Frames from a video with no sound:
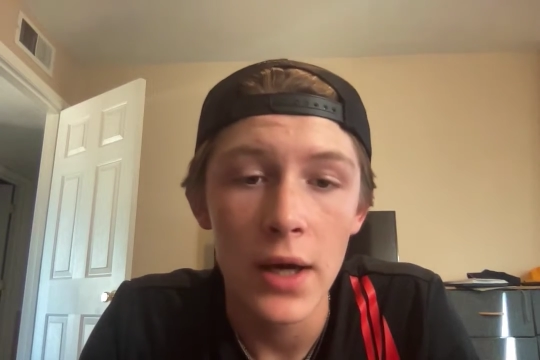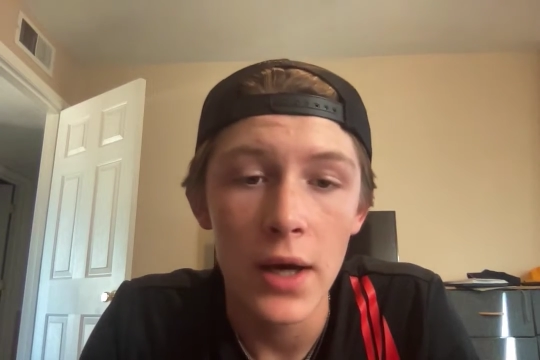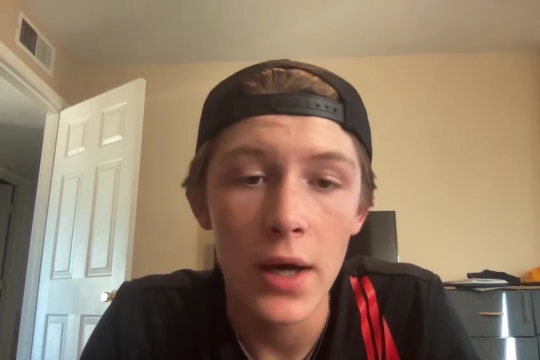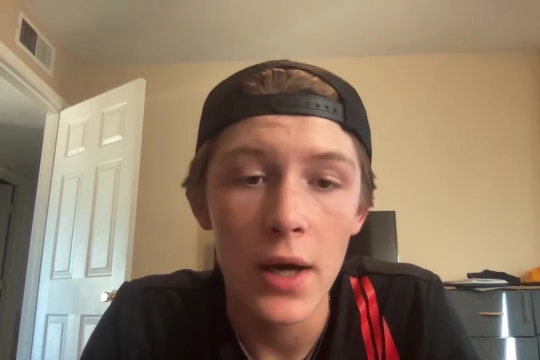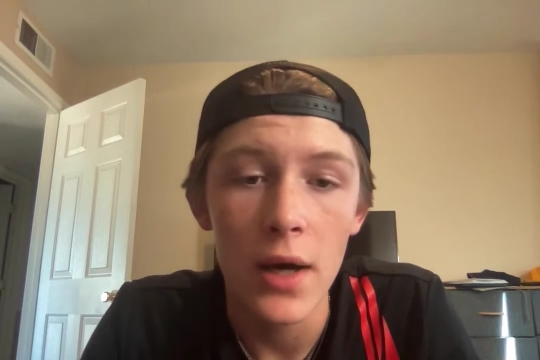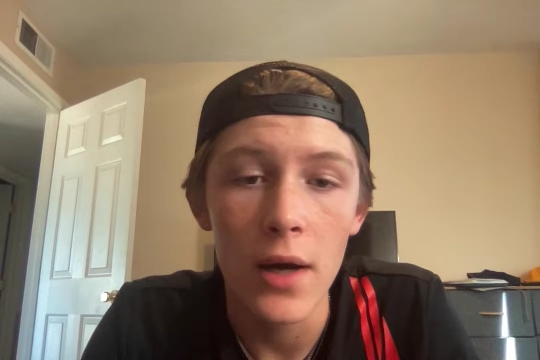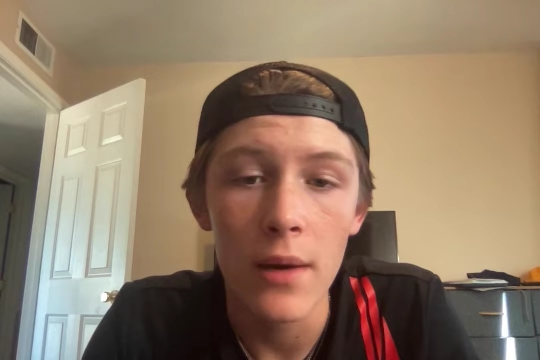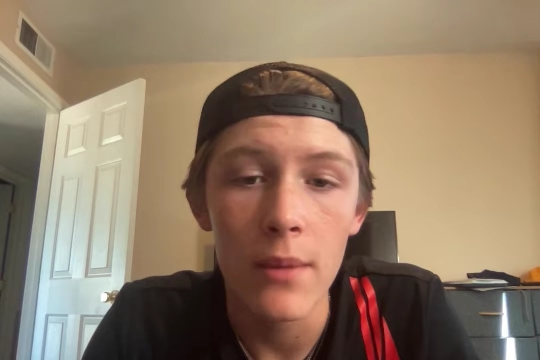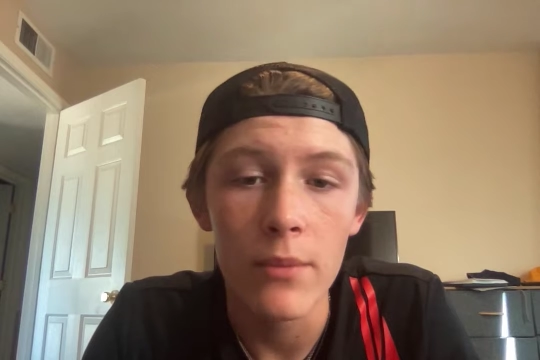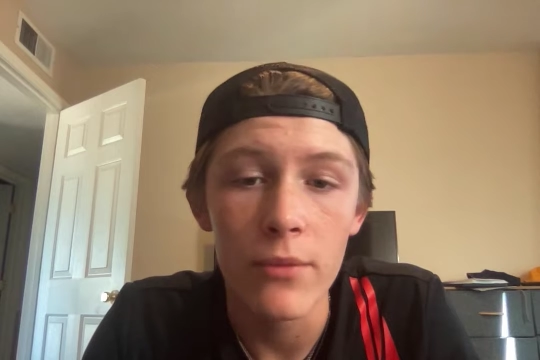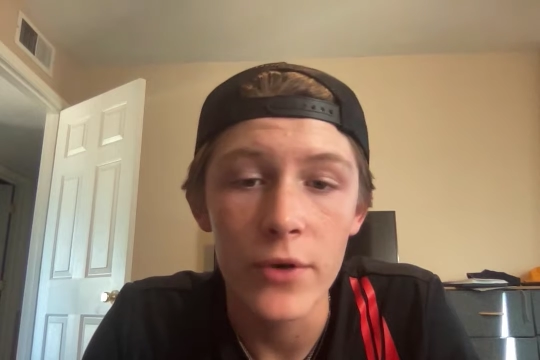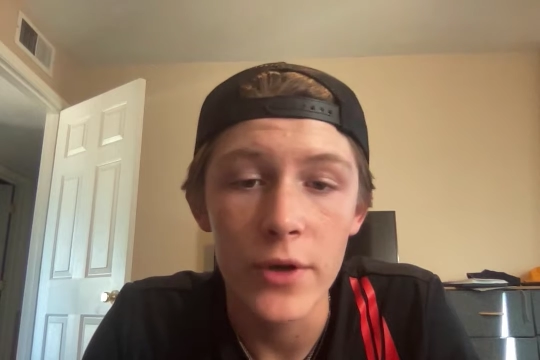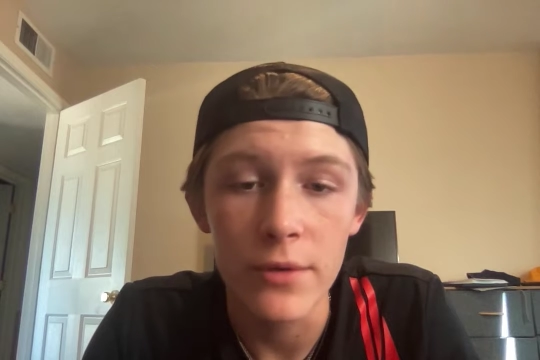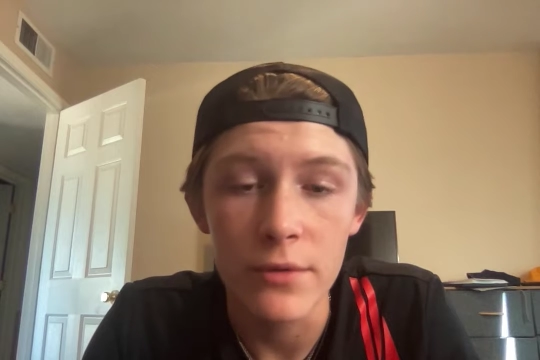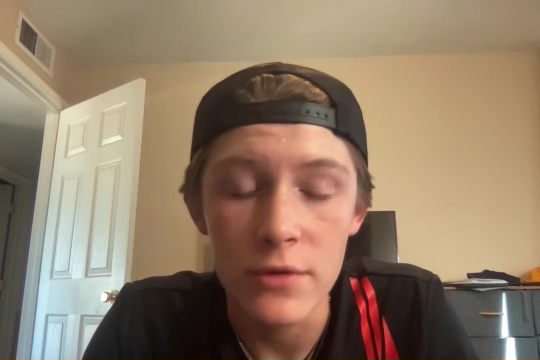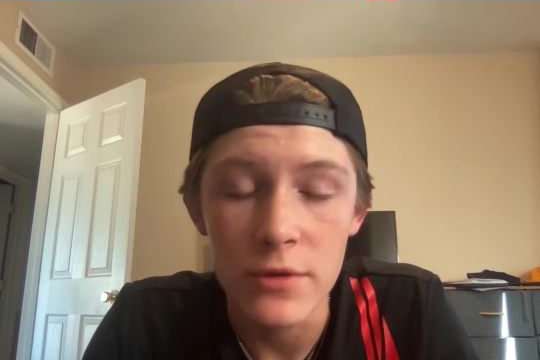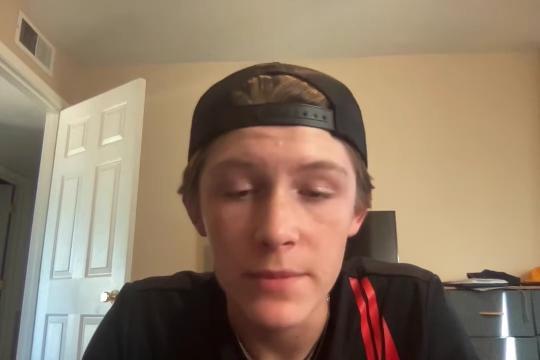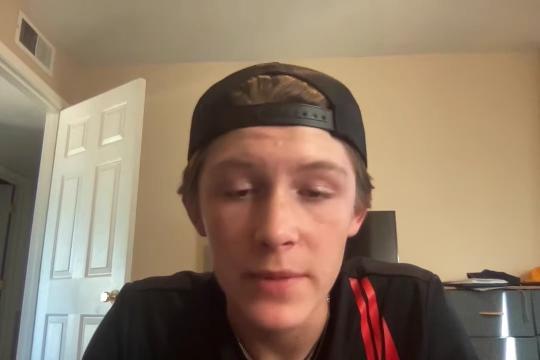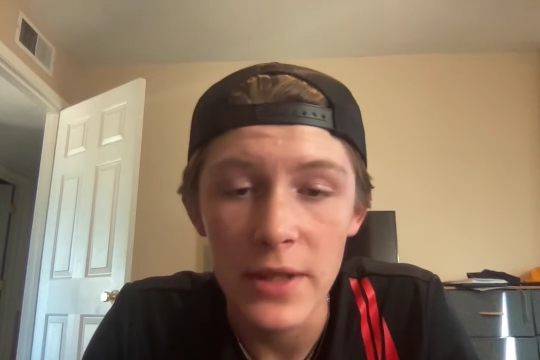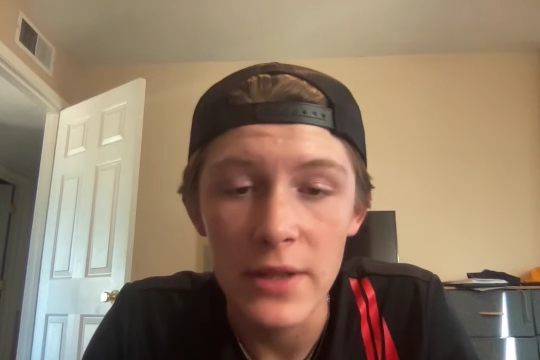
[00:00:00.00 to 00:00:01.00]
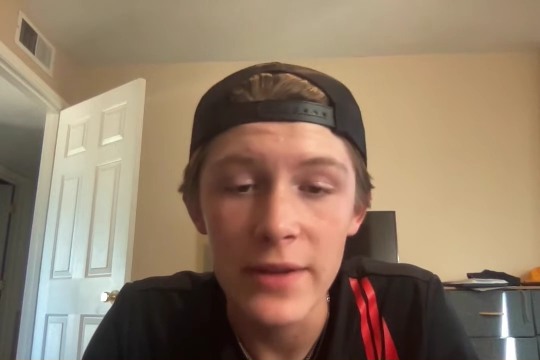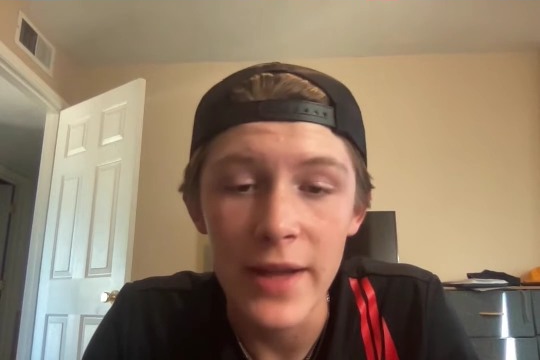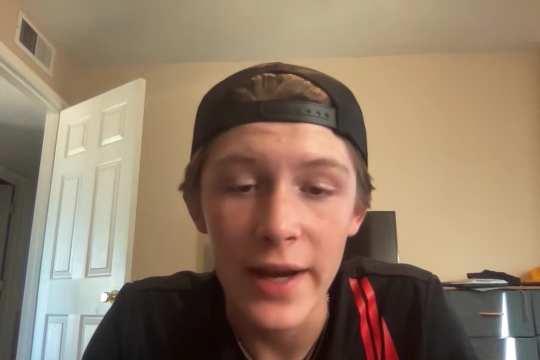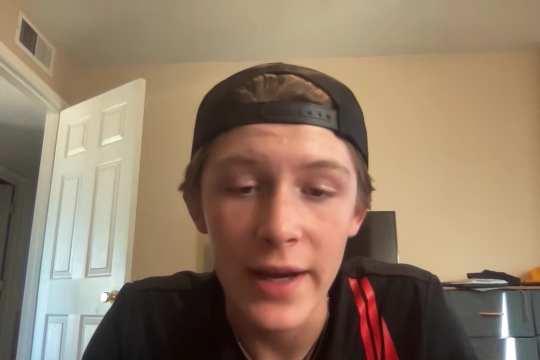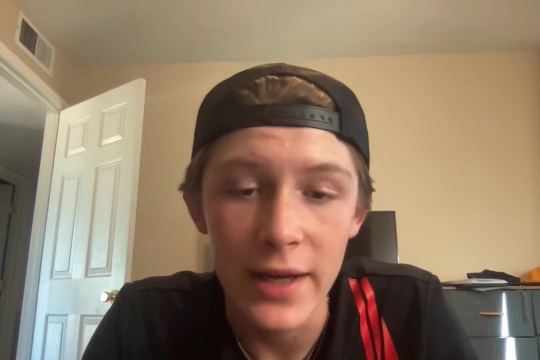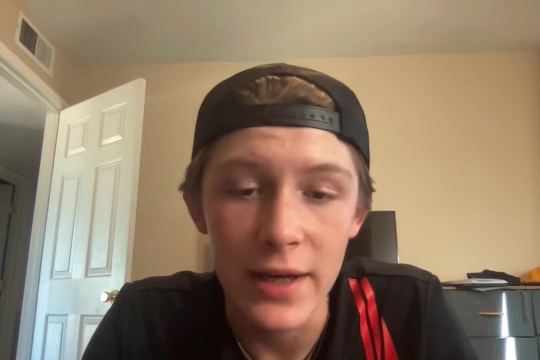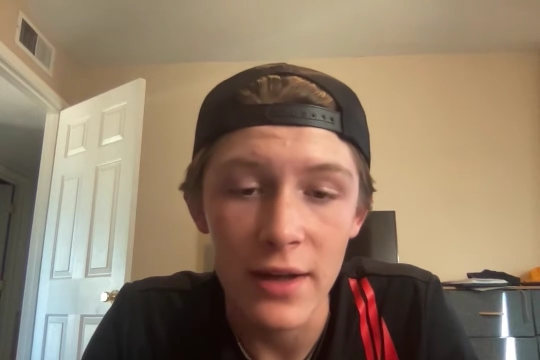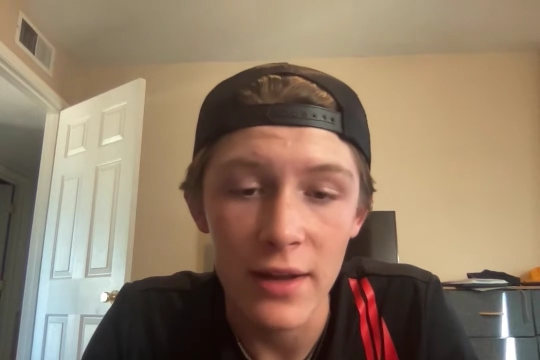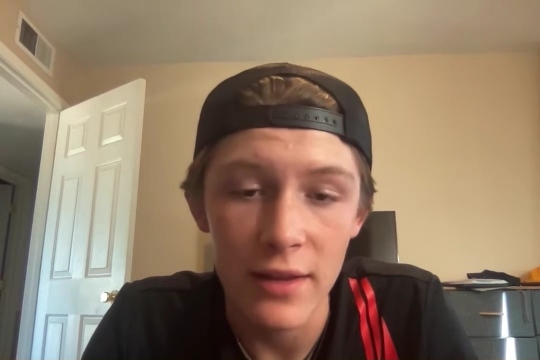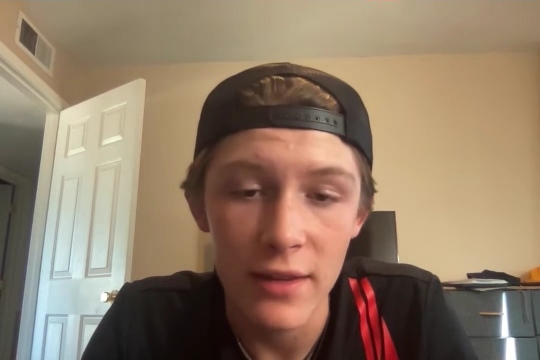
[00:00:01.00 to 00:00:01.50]
freedom of speech, that
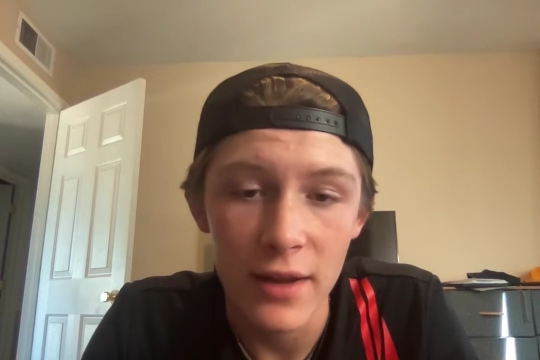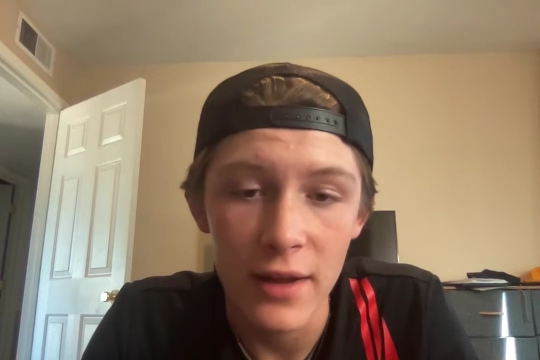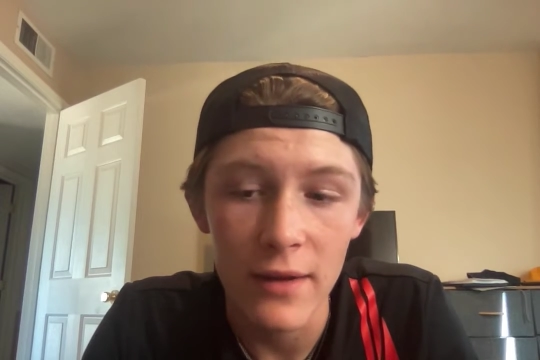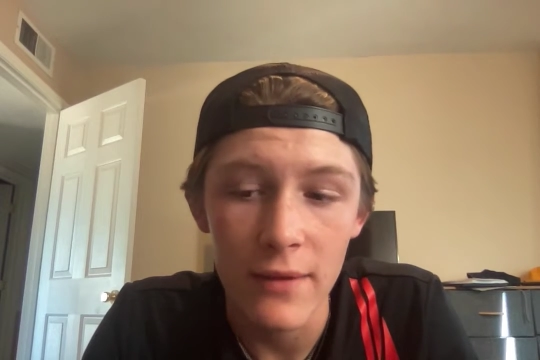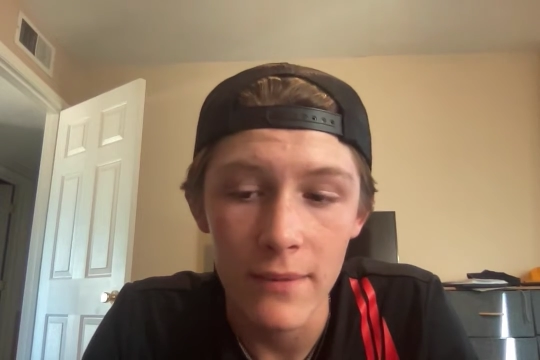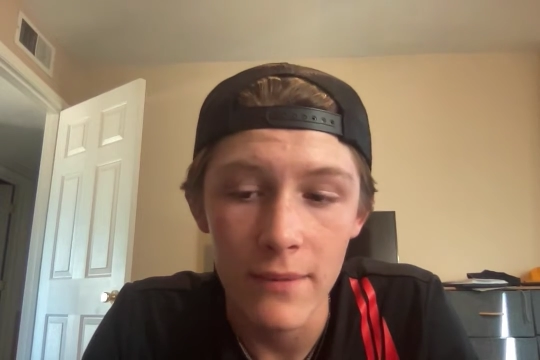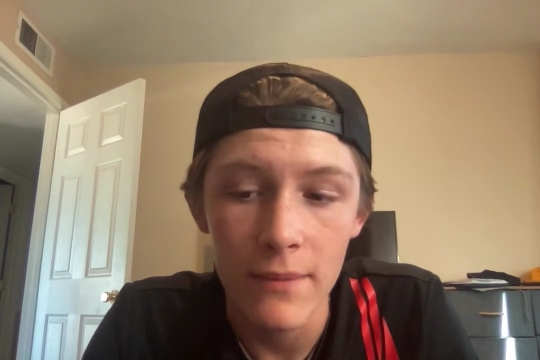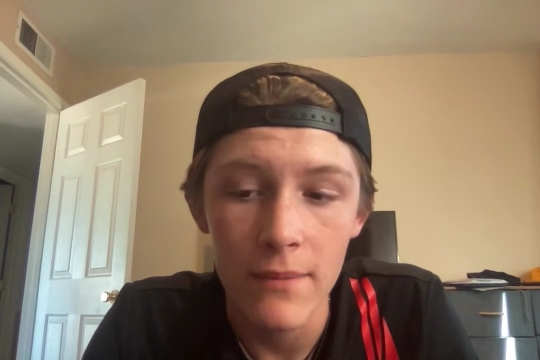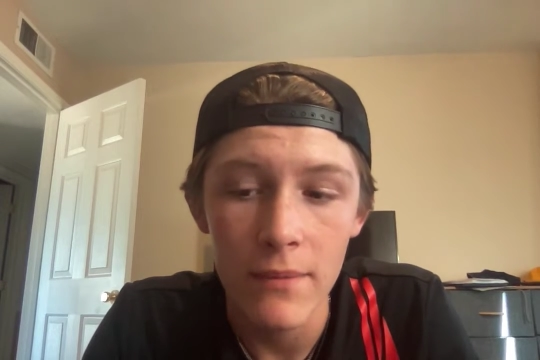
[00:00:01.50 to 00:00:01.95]
kind of thing.